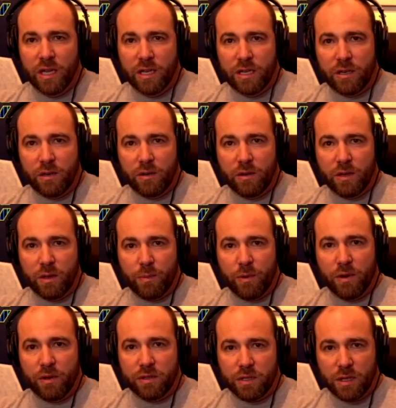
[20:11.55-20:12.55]
to the
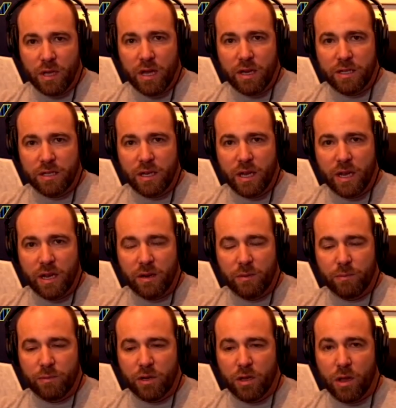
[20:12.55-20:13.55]
Pulse launch and
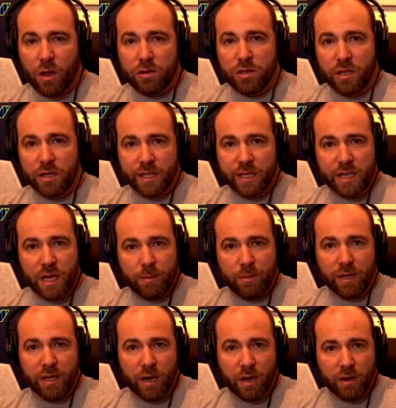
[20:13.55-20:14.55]
closer to
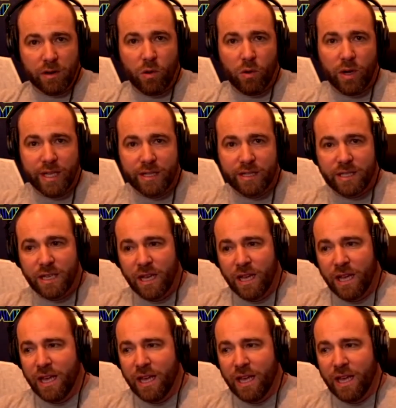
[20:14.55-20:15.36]
doubling our coins